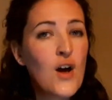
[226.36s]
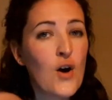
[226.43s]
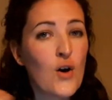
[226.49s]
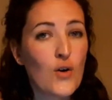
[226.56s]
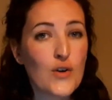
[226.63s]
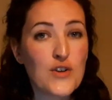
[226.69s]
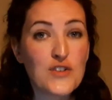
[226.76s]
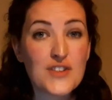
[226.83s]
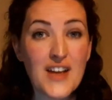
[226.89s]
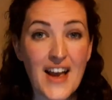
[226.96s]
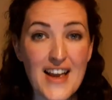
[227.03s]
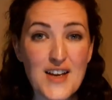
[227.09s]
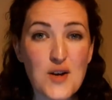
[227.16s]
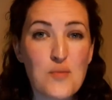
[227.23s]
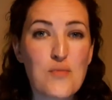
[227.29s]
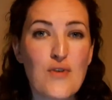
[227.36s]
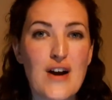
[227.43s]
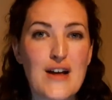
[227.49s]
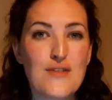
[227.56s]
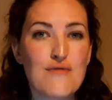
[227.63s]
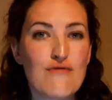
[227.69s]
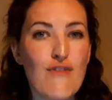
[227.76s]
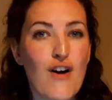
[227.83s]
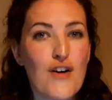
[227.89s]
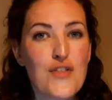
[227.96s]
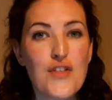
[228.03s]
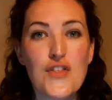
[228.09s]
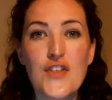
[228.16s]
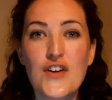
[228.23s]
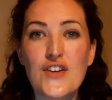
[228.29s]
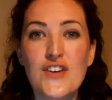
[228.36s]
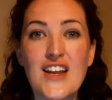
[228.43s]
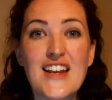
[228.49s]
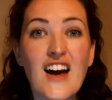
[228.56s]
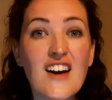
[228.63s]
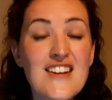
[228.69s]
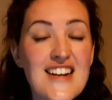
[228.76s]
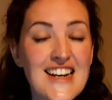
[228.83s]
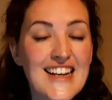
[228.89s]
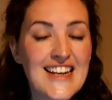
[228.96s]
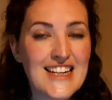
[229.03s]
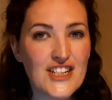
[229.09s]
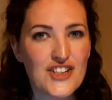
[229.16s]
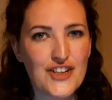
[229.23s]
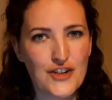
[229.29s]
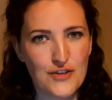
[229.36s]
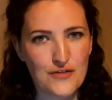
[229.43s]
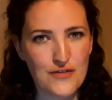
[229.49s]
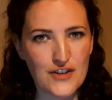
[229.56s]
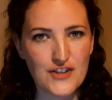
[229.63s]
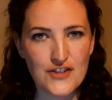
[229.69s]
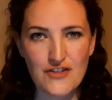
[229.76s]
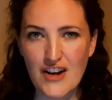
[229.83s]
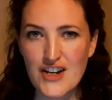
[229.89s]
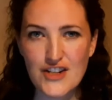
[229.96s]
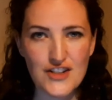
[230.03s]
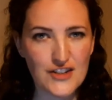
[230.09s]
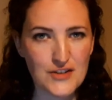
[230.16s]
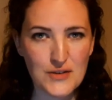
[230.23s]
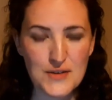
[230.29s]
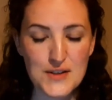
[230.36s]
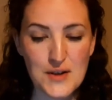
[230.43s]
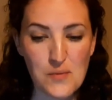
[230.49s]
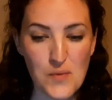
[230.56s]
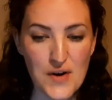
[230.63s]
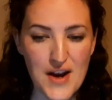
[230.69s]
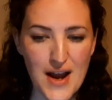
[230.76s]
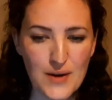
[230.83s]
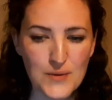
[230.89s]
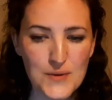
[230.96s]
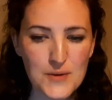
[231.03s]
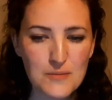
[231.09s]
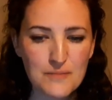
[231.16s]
or you take a breath rather than unleashing your frustration on someone else.